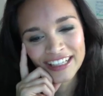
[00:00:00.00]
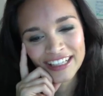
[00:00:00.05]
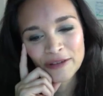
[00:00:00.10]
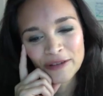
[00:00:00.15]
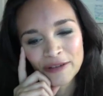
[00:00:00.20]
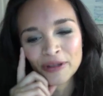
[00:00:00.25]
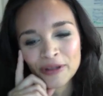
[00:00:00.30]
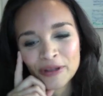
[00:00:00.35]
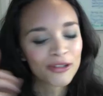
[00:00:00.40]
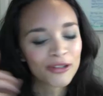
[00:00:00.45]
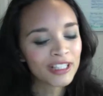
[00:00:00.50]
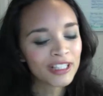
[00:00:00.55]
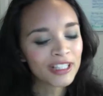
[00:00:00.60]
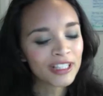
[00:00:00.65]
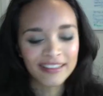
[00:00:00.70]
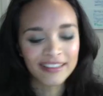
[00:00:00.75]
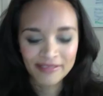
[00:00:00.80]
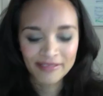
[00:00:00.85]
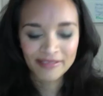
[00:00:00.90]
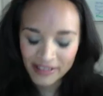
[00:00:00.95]
Well, Jordi,
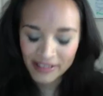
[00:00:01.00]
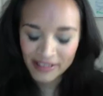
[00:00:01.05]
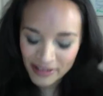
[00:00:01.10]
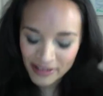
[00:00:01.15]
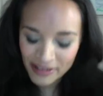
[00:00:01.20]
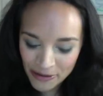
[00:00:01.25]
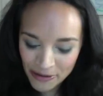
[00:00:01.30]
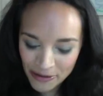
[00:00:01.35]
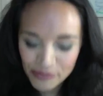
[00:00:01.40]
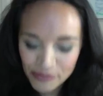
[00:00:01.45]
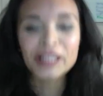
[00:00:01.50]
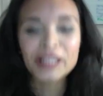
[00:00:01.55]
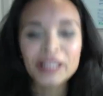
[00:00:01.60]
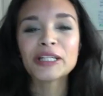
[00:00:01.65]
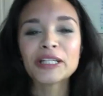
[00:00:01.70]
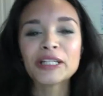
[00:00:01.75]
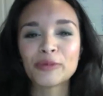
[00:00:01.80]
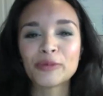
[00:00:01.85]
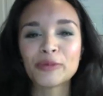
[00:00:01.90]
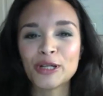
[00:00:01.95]
I really
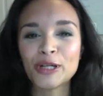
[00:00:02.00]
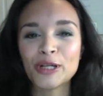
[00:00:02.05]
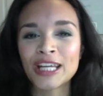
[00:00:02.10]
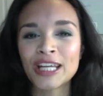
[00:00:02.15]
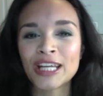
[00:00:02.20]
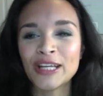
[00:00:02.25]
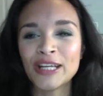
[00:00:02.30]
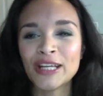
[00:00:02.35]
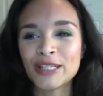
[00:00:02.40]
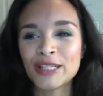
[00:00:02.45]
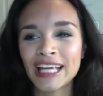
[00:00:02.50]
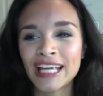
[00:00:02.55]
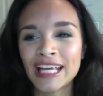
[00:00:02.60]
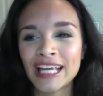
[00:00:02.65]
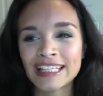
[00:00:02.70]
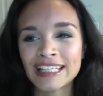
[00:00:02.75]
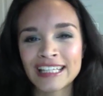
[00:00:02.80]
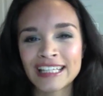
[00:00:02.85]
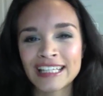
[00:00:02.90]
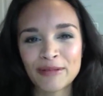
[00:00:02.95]
appreciate you taking the
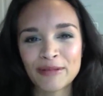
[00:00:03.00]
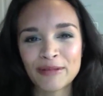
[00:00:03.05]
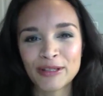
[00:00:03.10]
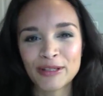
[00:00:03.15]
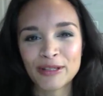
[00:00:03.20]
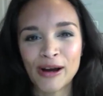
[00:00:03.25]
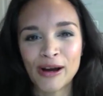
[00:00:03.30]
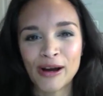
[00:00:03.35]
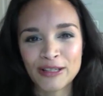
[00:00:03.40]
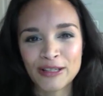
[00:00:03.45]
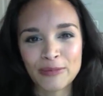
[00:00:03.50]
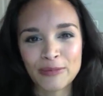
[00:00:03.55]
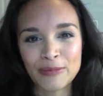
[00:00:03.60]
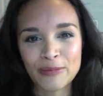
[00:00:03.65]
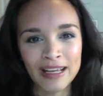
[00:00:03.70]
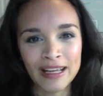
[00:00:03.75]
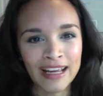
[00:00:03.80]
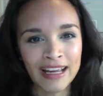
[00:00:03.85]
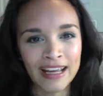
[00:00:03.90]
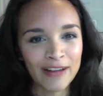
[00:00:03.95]
time to talk to
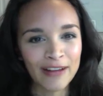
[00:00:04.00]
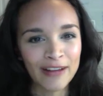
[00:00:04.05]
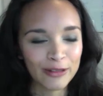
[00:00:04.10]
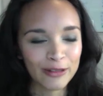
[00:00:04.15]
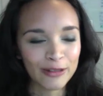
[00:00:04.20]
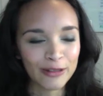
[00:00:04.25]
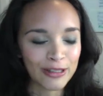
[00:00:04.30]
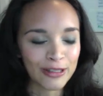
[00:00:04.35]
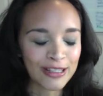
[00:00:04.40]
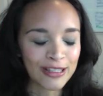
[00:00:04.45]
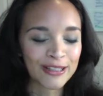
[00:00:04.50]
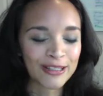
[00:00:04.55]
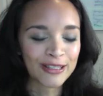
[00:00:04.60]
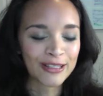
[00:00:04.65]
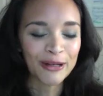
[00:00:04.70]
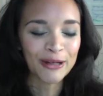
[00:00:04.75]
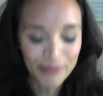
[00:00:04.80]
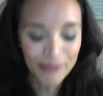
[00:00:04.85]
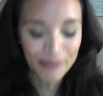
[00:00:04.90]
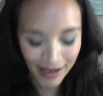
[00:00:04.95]
me. I've learned
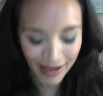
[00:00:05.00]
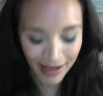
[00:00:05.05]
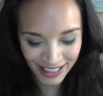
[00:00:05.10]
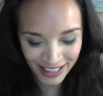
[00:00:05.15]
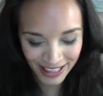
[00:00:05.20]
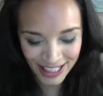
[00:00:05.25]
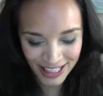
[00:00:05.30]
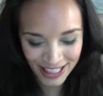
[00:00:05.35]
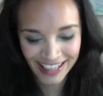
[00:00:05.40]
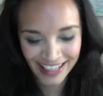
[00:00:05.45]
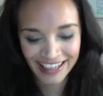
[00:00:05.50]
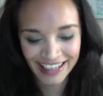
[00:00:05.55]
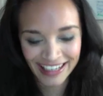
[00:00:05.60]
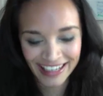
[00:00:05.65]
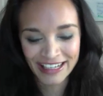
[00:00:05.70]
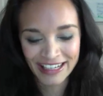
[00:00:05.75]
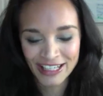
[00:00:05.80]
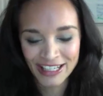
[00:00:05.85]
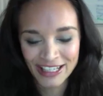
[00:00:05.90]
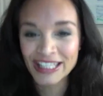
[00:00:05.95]
so much
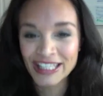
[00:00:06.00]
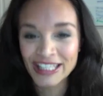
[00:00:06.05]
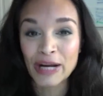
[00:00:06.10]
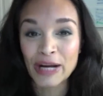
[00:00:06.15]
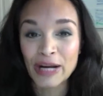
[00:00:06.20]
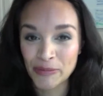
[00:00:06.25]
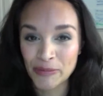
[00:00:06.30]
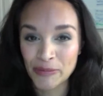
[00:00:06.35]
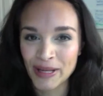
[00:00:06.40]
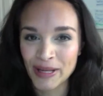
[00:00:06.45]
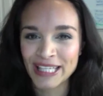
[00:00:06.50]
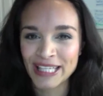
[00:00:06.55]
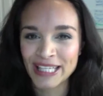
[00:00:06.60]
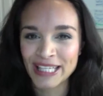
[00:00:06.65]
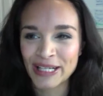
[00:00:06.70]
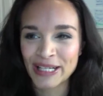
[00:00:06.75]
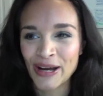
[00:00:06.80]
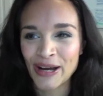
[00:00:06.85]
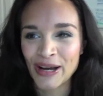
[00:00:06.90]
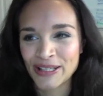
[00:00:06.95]
in just a couple minutes I
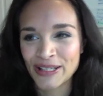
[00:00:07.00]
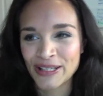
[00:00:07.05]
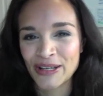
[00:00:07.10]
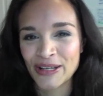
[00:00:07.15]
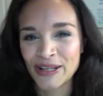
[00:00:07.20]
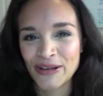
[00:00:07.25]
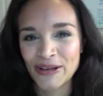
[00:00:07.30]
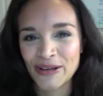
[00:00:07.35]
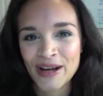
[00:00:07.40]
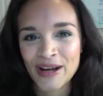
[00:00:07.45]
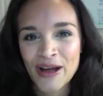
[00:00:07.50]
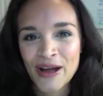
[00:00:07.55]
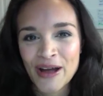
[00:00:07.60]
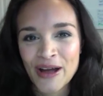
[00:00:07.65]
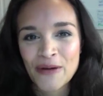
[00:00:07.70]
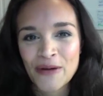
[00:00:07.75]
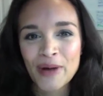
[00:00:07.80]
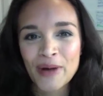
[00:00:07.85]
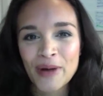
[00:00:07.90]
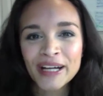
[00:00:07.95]
talked to you.
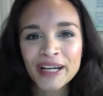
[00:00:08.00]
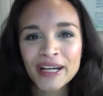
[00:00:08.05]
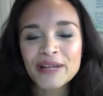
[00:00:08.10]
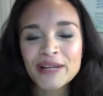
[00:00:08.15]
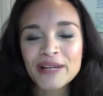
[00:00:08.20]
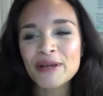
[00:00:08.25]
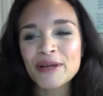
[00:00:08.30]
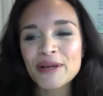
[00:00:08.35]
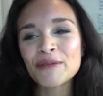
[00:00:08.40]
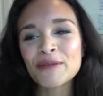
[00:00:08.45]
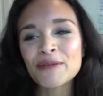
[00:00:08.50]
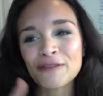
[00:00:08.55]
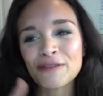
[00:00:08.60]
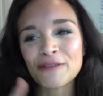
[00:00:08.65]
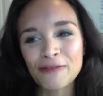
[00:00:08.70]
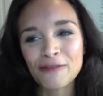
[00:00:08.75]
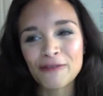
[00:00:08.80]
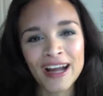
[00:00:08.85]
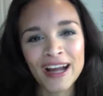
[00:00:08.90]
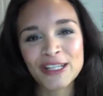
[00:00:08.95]
Where can people
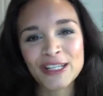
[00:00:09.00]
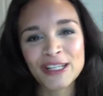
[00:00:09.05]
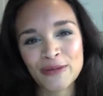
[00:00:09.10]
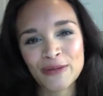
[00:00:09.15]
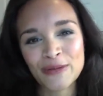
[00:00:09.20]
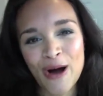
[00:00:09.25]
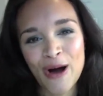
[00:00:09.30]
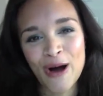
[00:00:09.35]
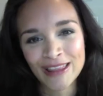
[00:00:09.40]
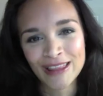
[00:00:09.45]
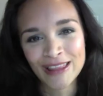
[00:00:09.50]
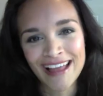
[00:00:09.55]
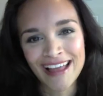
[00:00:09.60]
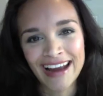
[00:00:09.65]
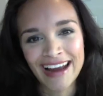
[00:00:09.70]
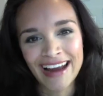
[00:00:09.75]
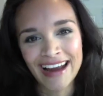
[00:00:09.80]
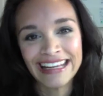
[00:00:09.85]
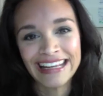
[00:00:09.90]
find you online?